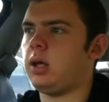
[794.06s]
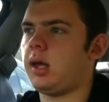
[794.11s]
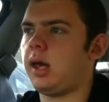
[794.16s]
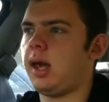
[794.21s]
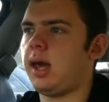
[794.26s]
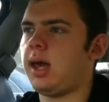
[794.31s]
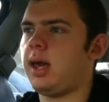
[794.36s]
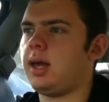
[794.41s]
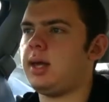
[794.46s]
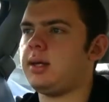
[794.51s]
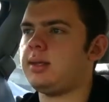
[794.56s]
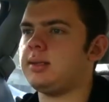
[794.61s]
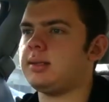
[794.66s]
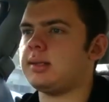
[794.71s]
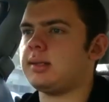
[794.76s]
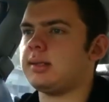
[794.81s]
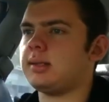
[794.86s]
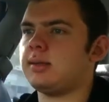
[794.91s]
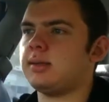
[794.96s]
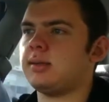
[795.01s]
And
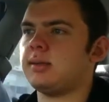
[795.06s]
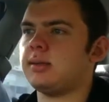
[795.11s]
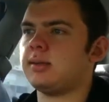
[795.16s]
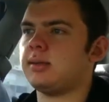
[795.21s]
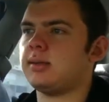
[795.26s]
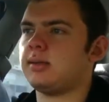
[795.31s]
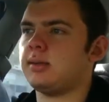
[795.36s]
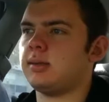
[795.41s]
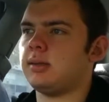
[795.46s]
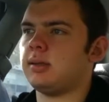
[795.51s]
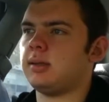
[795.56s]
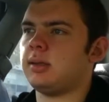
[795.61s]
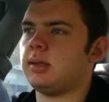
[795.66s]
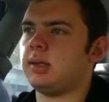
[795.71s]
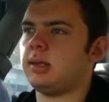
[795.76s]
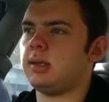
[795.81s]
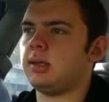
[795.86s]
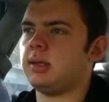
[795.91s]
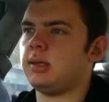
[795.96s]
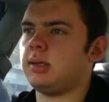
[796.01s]

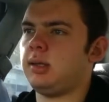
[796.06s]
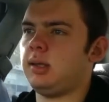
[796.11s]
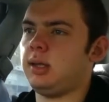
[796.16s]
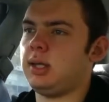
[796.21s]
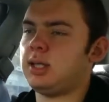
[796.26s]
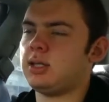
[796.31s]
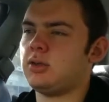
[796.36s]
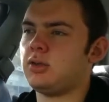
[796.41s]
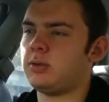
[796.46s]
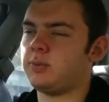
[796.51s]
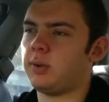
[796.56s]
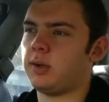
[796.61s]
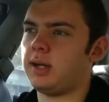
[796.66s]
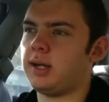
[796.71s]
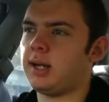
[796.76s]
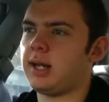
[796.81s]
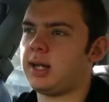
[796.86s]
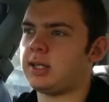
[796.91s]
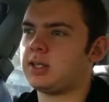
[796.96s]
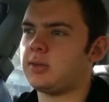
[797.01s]
this was
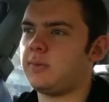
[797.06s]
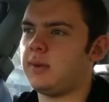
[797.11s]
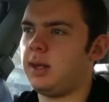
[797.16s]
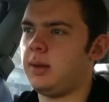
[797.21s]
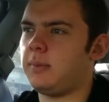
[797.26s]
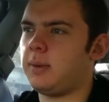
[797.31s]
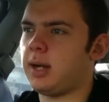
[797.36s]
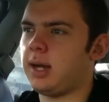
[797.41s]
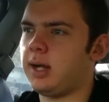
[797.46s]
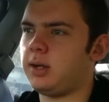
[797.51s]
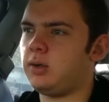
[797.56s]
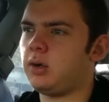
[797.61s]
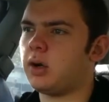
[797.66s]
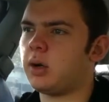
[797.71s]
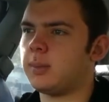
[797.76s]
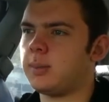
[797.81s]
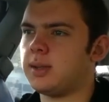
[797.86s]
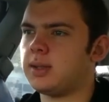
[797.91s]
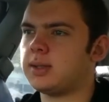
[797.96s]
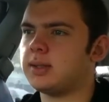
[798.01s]
pointed out to me by
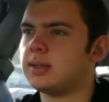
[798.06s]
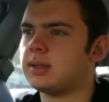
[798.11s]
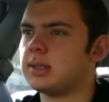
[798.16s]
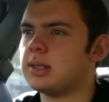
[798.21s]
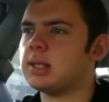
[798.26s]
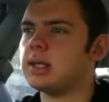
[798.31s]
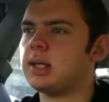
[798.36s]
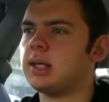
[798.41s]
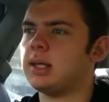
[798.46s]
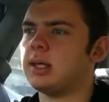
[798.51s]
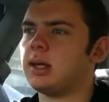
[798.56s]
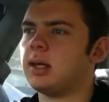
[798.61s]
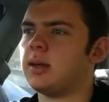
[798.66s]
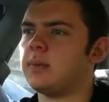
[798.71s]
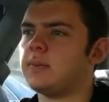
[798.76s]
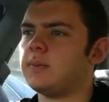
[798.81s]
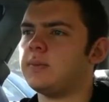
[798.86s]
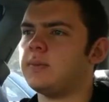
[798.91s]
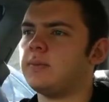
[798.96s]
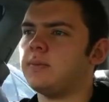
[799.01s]
Anonymous, the
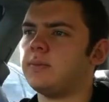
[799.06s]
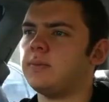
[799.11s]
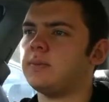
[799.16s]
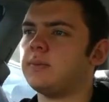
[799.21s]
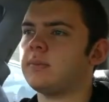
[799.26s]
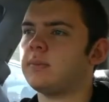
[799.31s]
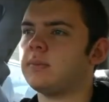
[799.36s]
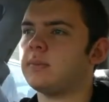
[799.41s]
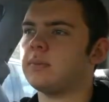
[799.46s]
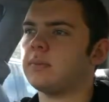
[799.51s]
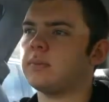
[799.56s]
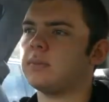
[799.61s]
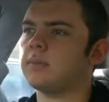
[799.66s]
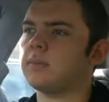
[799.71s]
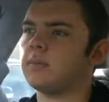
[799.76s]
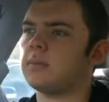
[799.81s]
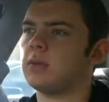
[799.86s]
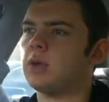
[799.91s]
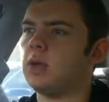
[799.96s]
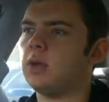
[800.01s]

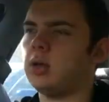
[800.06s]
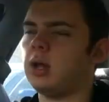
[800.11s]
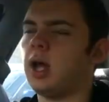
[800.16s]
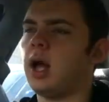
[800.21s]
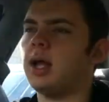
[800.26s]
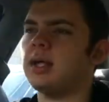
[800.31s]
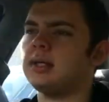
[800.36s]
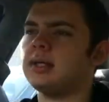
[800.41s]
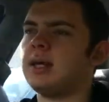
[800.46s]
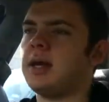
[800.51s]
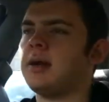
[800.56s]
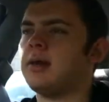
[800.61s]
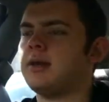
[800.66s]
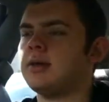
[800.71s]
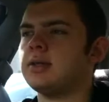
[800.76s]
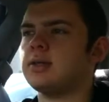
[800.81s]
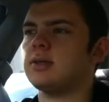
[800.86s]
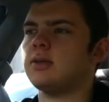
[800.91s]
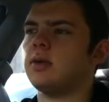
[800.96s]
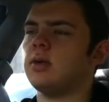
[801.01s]
online
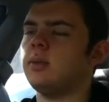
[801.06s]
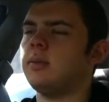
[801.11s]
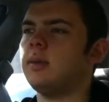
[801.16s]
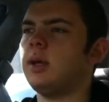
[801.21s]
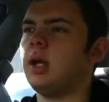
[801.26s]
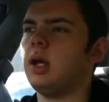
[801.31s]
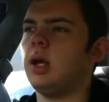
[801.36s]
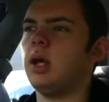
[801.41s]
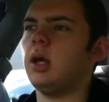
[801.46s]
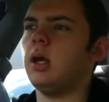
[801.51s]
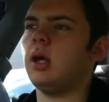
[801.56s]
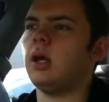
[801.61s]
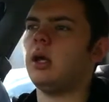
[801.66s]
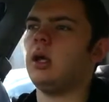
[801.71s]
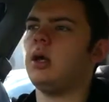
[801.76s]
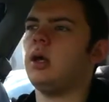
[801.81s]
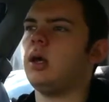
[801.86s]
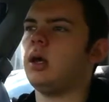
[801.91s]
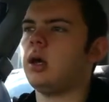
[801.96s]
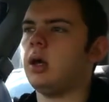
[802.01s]
terrorist group,
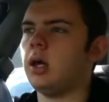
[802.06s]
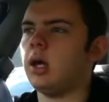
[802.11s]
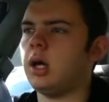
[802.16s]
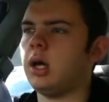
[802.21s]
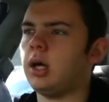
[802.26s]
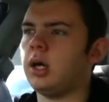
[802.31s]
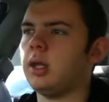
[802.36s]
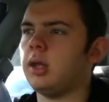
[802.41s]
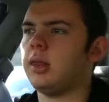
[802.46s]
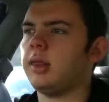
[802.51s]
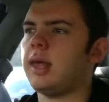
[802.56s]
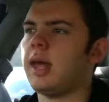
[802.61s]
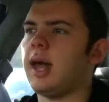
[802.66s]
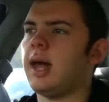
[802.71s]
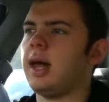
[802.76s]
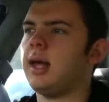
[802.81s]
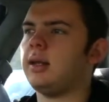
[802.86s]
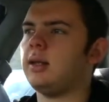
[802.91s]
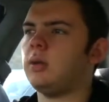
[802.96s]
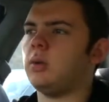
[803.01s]

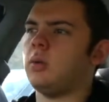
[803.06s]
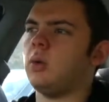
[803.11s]
that